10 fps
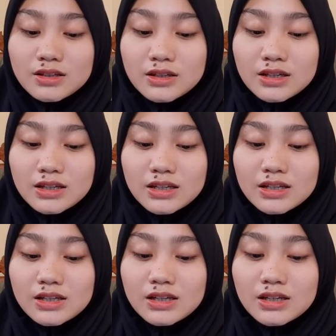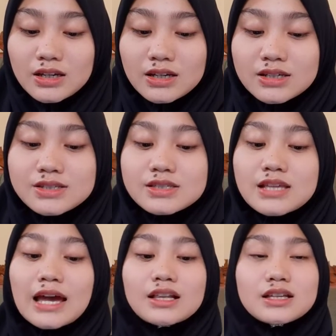It is
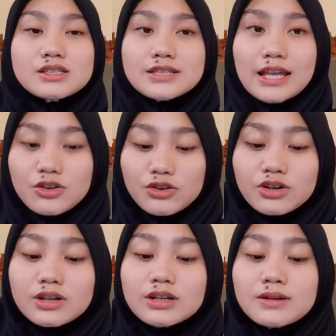silence letter,